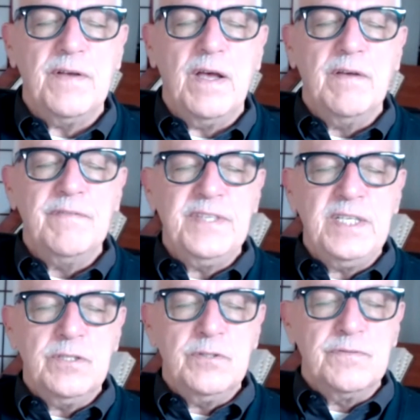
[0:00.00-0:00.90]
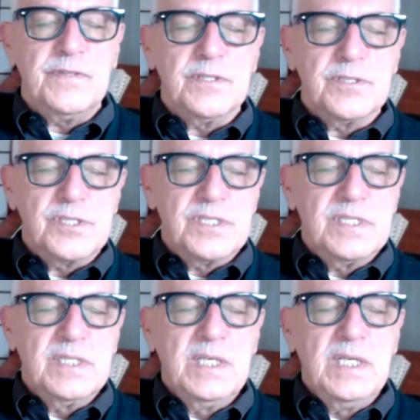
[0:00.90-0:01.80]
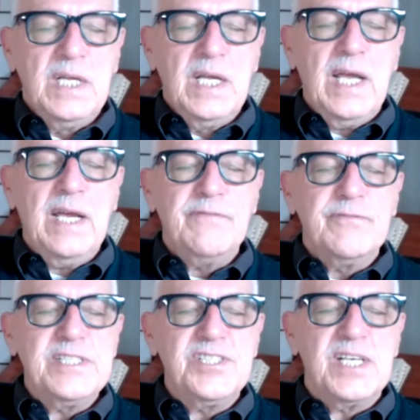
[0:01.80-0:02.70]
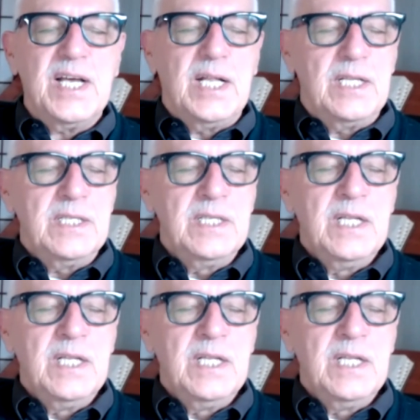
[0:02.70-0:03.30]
of the universe. Every cell,